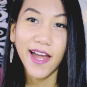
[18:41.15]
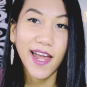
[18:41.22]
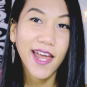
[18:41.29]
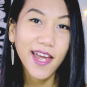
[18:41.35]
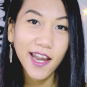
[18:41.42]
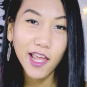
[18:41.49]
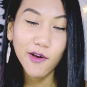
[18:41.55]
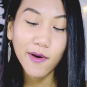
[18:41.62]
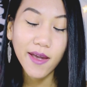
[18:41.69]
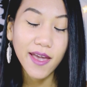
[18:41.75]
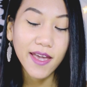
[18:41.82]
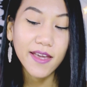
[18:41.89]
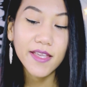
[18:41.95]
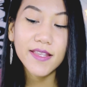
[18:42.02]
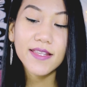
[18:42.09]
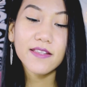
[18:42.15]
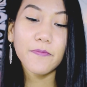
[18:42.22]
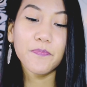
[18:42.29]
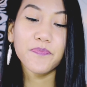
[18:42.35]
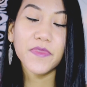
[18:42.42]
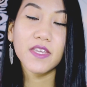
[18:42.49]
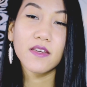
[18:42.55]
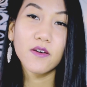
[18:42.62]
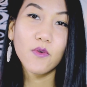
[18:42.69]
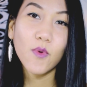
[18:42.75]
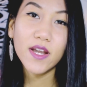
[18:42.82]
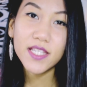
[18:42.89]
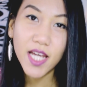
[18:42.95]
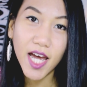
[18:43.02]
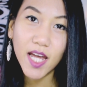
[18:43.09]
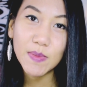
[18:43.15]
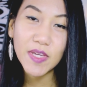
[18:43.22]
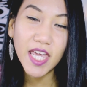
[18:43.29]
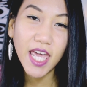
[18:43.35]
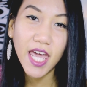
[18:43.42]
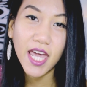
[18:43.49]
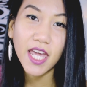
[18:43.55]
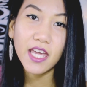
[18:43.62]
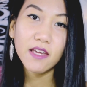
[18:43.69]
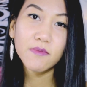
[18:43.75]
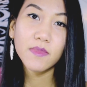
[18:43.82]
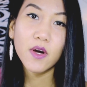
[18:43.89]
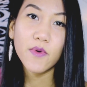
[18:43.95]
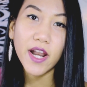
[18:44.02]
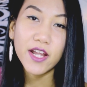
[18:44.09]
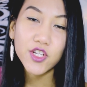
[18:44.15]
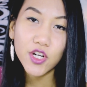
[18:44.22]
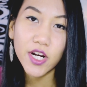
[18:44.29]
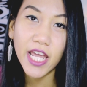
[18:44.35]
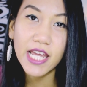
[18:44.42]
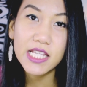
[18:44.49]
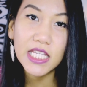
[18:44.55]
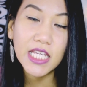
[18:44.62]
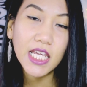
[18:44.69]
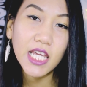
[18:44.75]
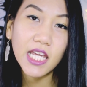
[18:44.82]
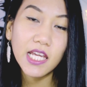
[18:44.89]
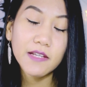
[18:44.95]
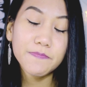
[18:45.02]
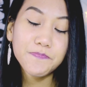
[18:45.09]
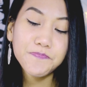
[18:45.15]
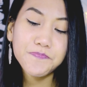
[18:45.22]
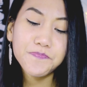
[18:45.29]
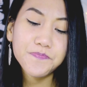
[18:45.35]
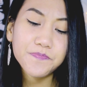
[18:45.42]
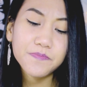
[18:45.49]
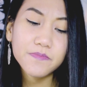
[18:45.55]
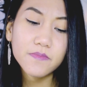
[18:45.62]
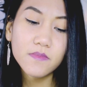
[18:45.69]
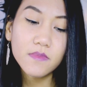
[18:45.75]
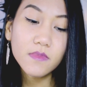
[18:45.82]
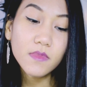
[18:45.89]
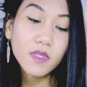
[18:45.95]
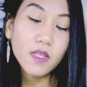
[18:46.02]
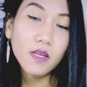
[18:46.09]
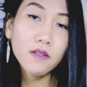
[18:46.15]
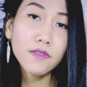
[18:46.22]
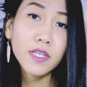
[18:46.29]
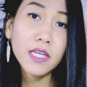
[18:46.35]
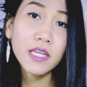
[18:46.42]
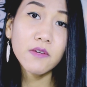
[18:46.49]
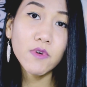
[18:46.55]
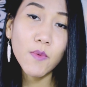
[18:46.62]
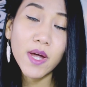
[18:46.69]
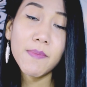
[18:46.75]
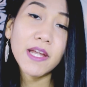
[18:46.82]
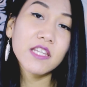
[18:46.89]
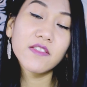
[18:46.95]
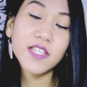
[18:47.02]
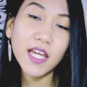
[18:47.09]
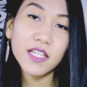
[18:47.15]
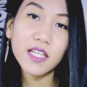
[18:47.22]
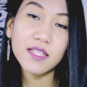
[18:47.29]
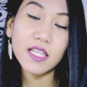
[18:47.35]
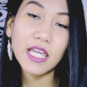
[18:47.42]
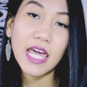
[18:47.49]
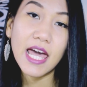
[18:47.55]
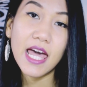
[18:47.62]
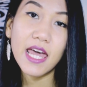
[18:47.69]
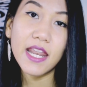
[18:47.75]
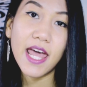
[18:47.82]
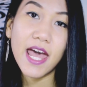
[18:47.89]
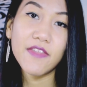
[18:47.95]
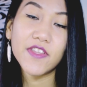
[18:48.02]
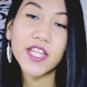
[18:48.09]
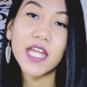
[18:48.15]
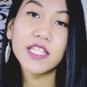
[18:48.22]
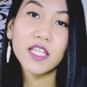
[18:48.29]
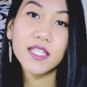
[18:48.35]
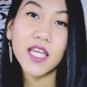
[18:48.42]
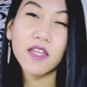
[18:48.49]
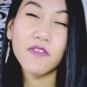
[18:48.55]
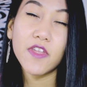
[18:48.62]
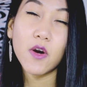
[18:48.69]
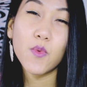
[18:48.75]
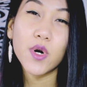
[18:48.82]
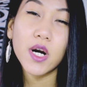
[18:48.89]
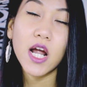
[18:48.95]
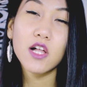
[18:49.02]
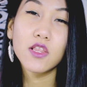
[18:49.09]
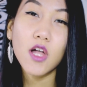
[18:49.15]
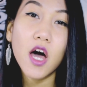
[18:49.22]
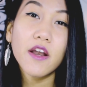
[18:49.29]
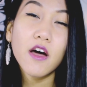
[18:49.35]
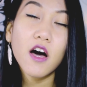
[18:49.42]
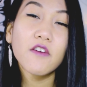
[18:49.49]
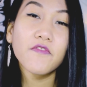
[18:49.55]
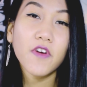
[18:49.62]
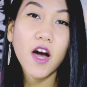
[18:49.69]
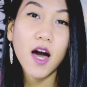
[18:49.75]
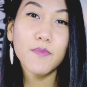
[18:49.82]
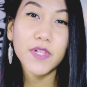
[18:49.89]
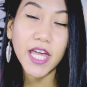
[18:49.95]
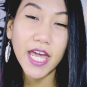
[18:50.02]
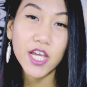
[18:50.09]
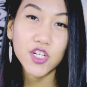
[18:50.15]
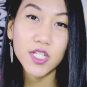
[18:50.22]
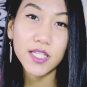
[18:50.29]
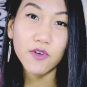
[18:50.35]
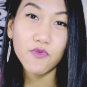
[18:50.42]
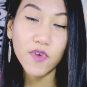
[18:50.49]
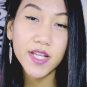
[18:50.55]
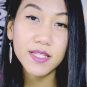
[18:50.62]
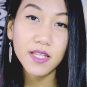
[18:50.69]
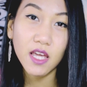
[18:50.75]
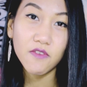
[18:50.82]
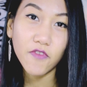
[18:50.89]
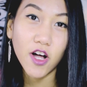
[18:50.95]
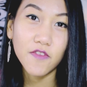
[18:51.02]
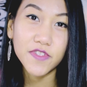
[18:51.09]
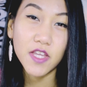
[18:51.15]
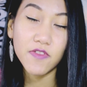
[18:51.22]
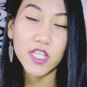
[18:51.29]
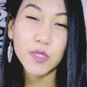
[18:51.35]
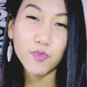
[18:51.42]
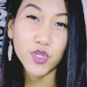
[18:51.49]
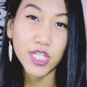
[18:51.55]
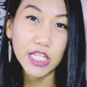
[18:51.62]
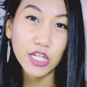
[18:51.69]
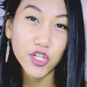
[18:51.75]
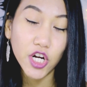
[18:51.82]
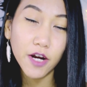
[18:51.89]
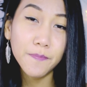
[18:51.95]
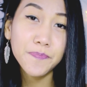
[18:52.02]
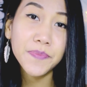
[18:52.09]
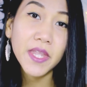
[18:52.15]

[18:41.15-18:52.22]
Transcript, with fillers: anyways when time came when I turned 18 the we went back to the dentist again and the dentist said that there were a lot of complications and risk involved in this procedure